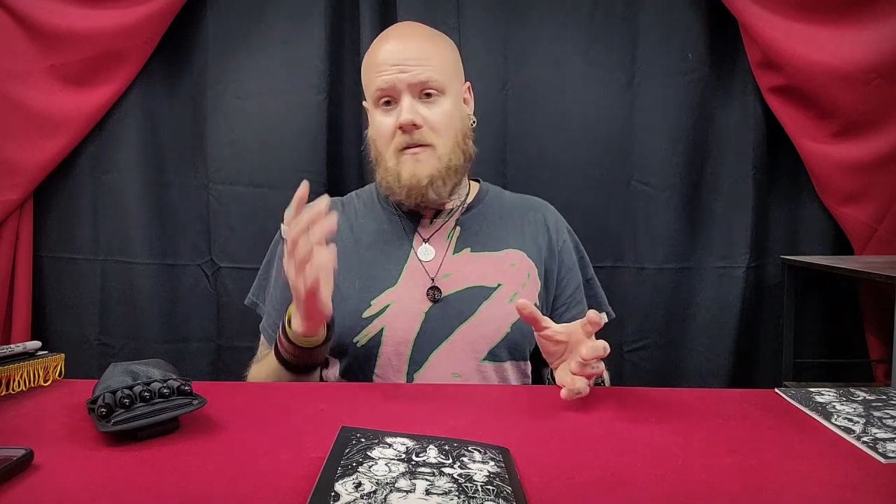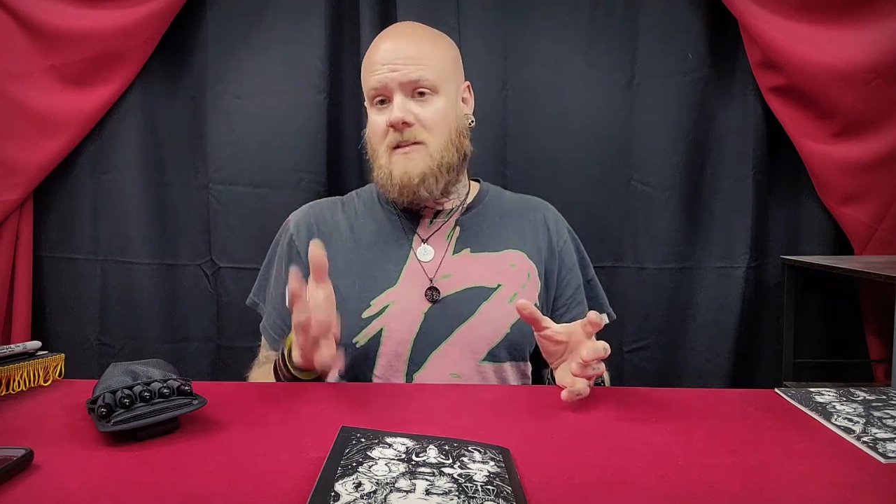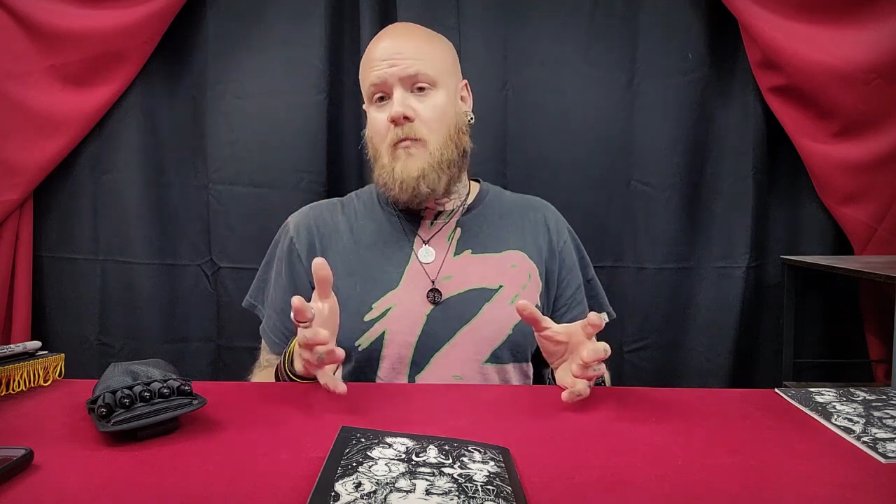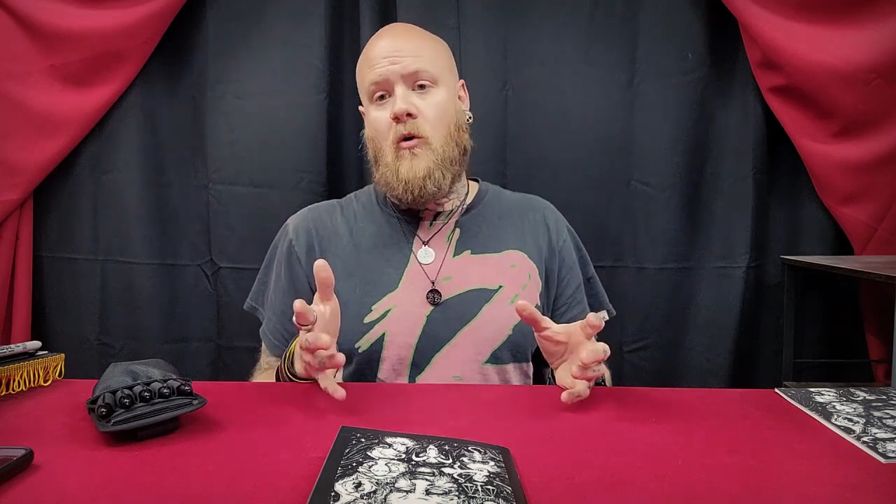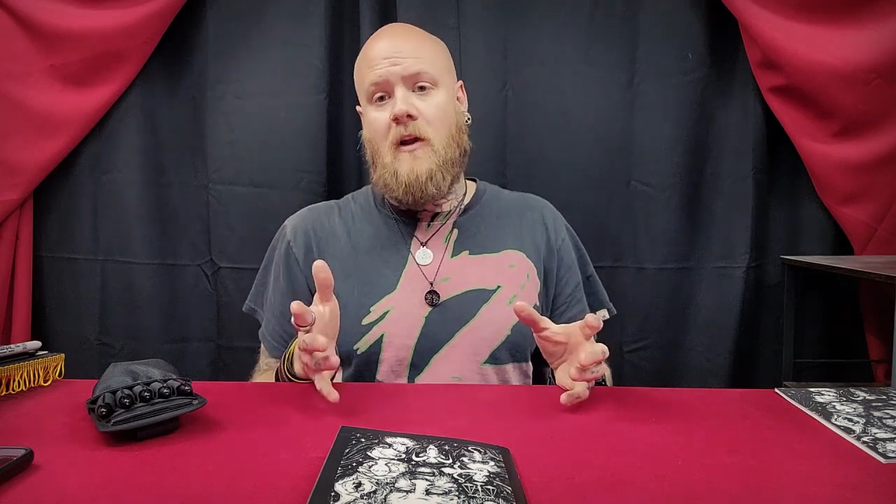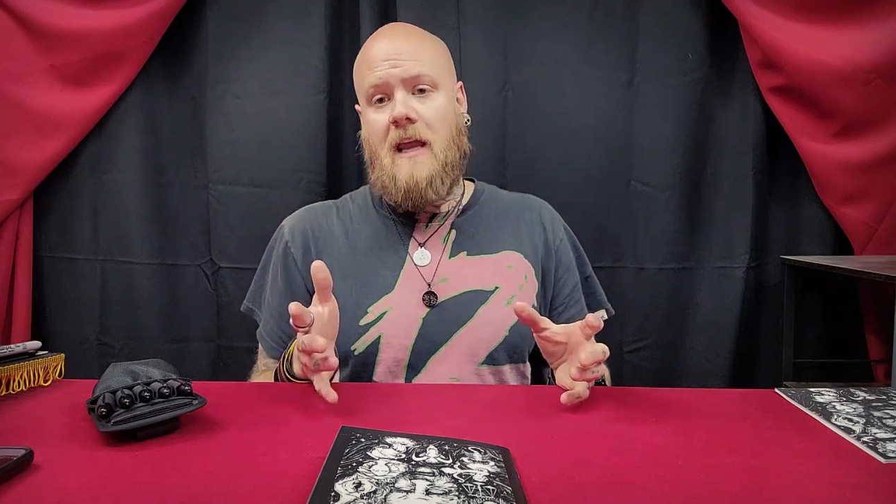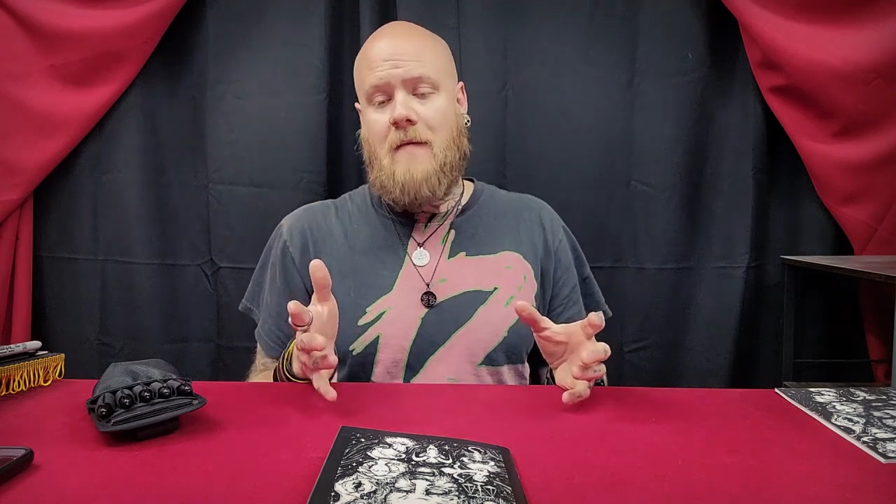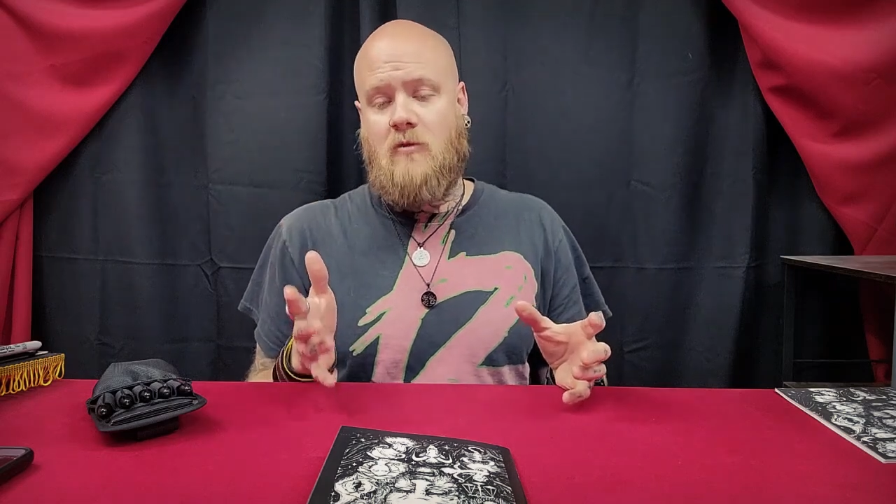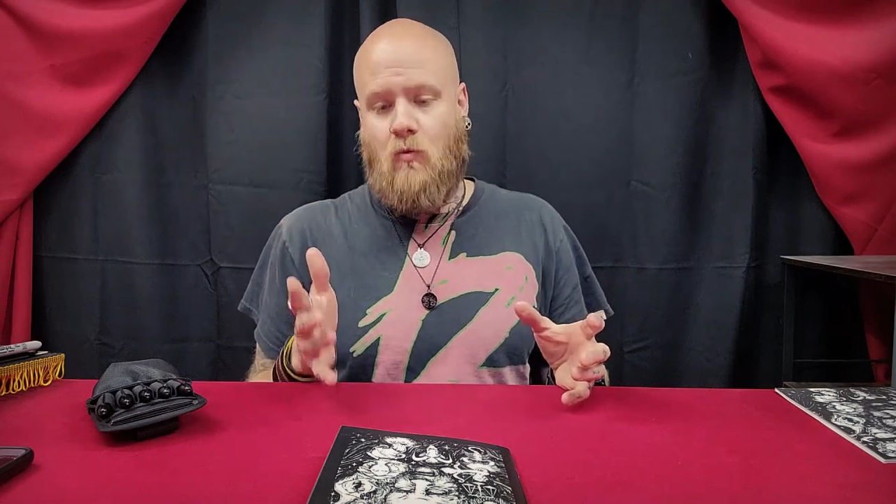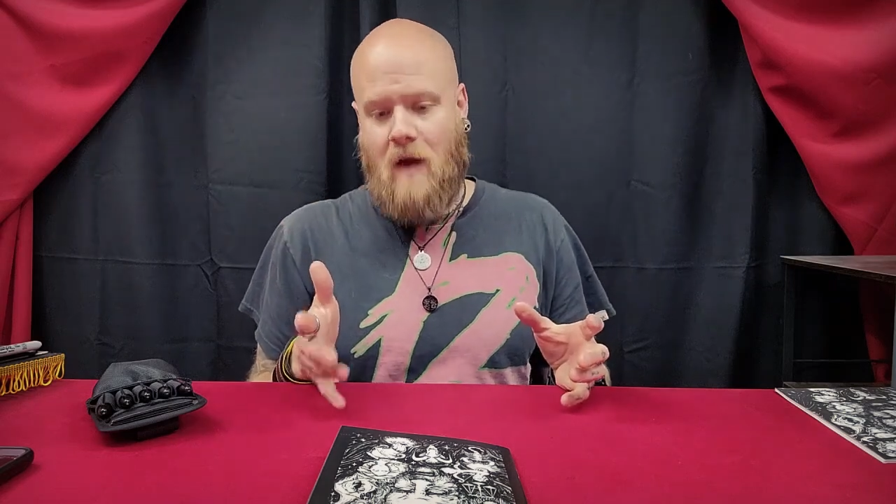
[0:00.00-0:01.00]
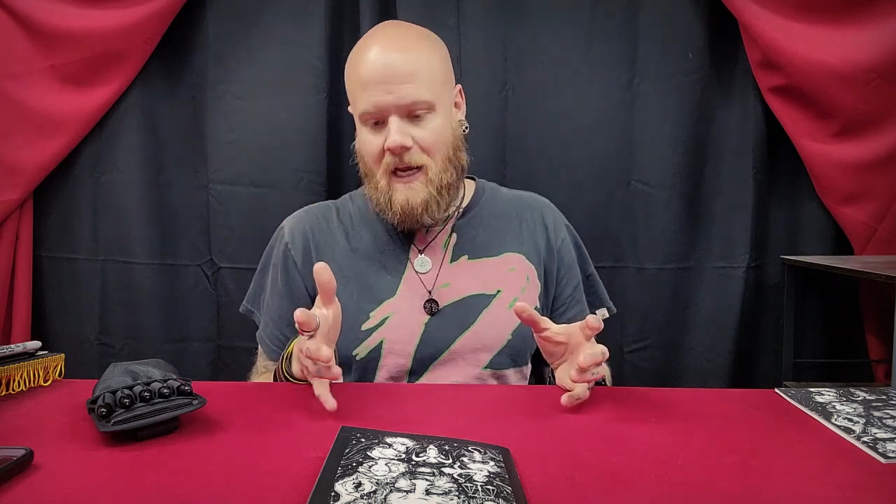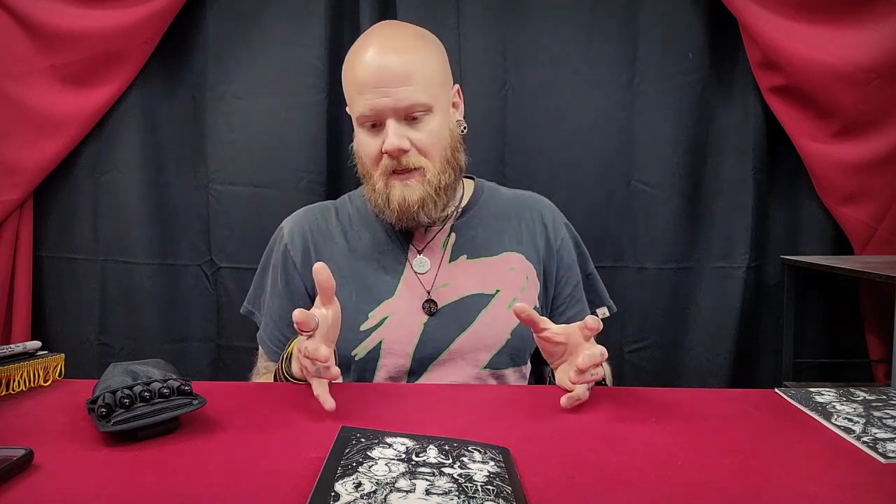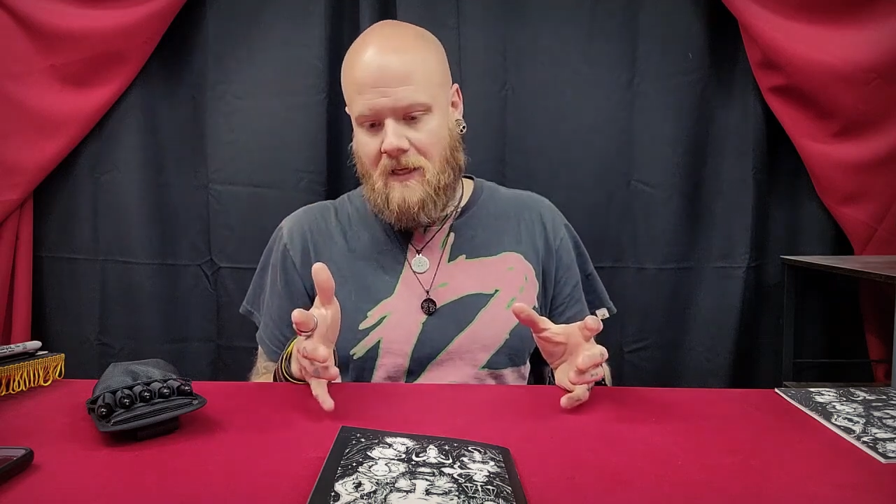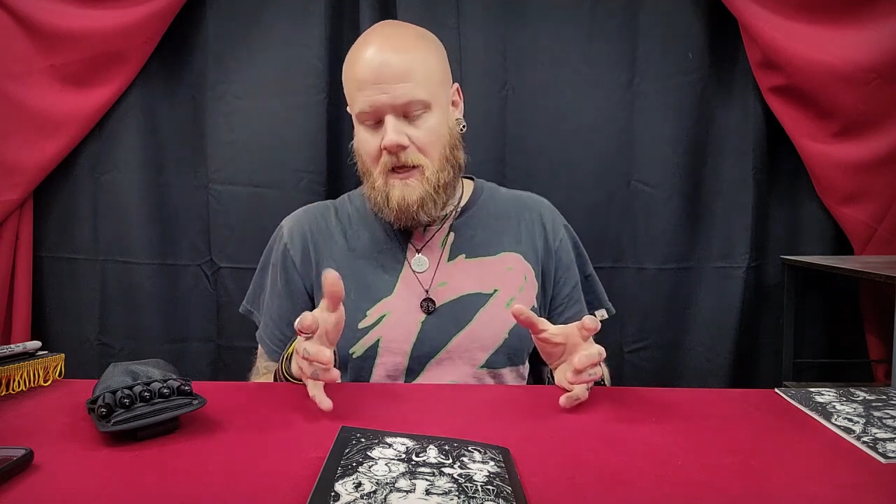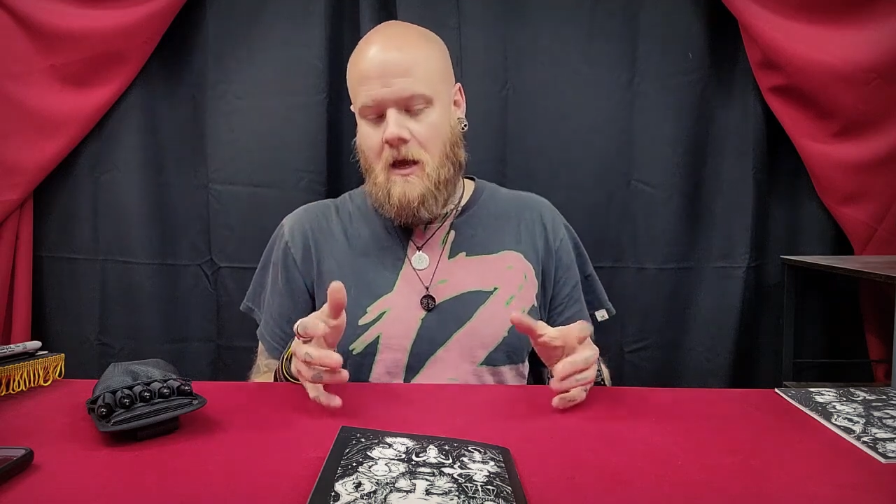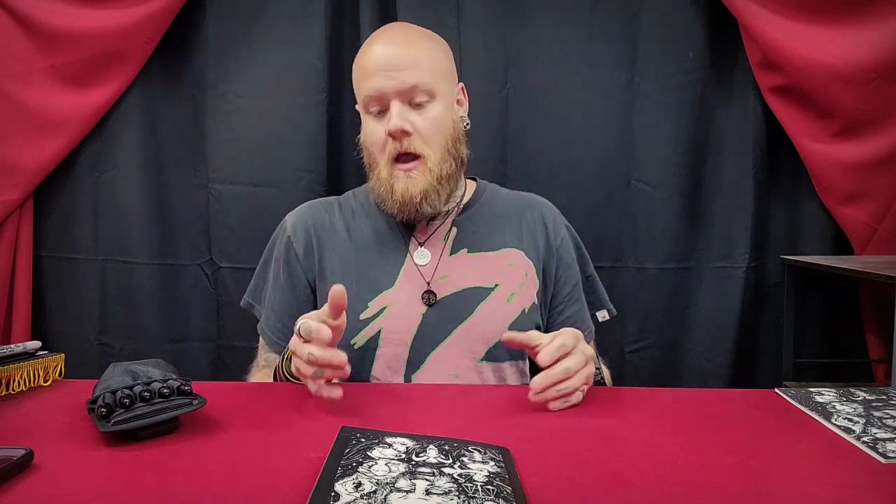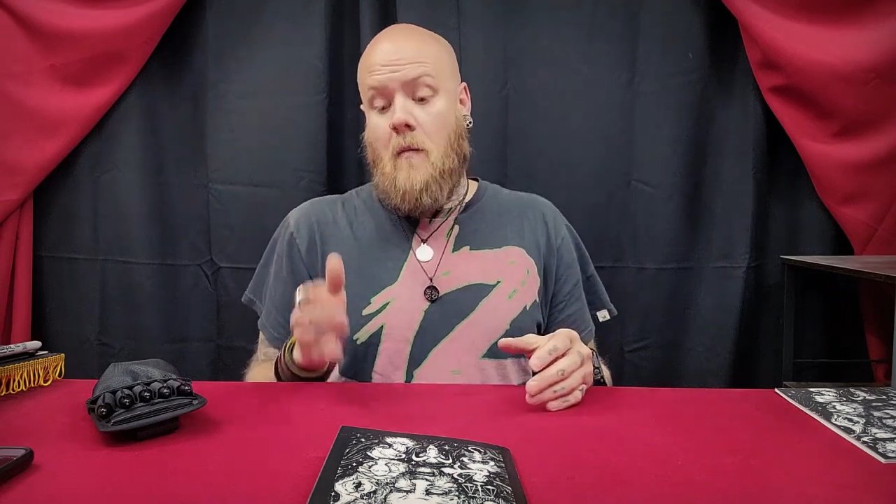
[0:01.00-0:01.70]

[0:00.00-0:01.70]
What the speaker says: supporting him directly.